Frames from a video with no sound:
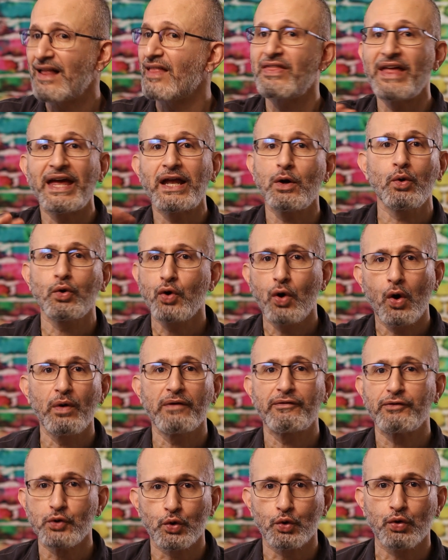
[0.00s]
They don't know
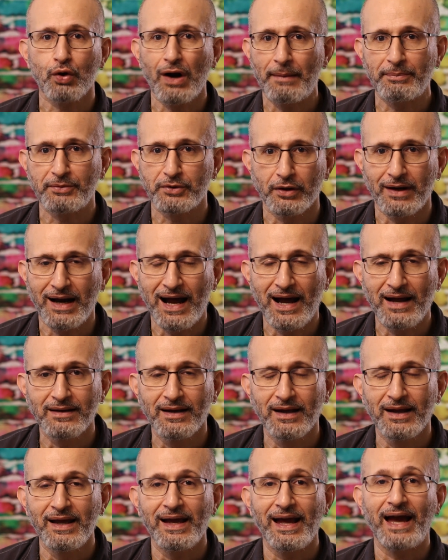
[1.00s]
if you cropped or
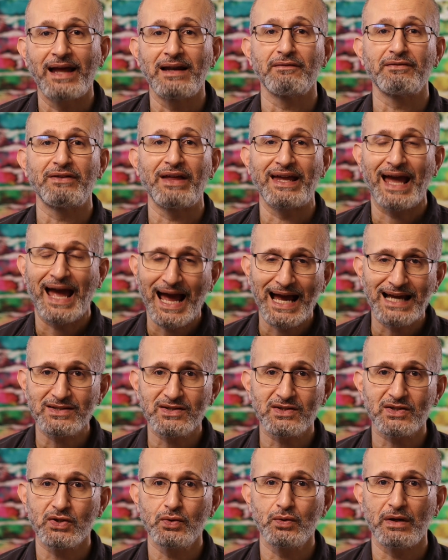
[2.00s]
not. And if they
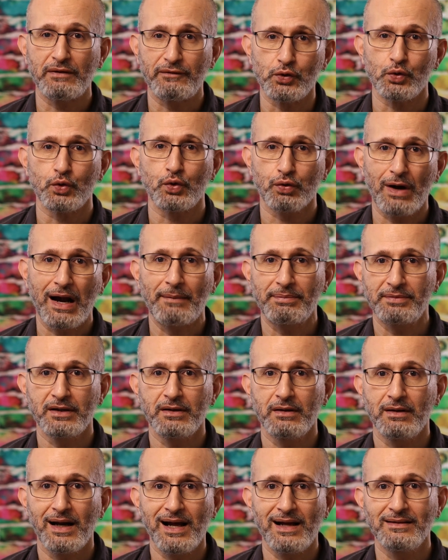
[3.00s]
ask you if you cropped it
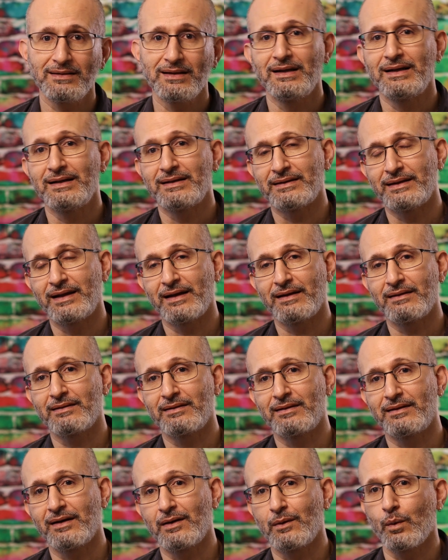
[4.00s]
or not,
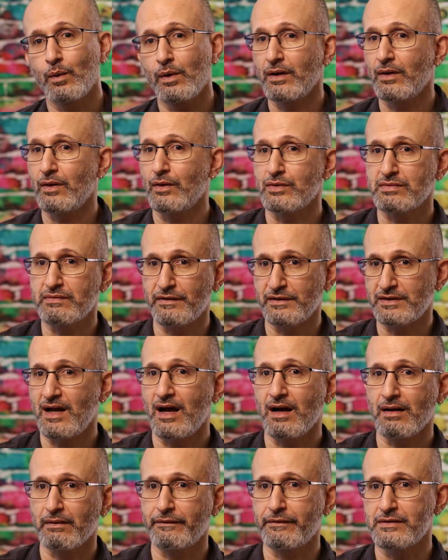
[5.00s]
then they're one of those
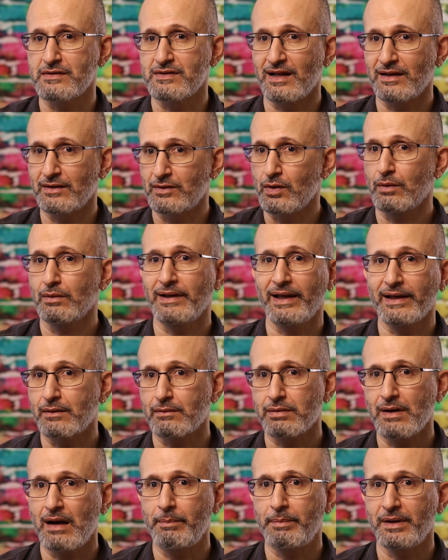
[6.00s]
photographers that don't like
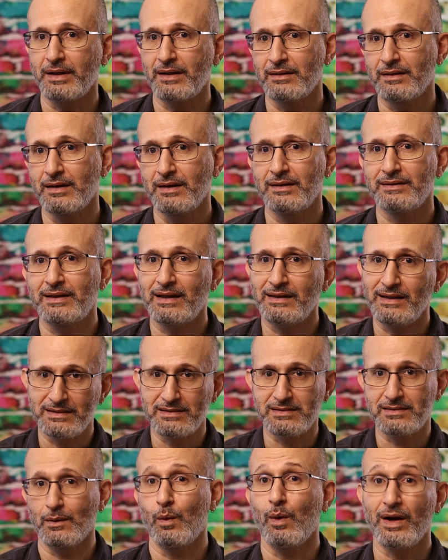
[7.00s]
cropping that
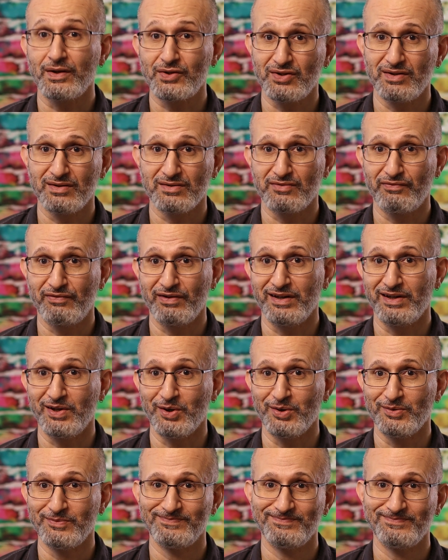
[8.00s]
needs to watch this video.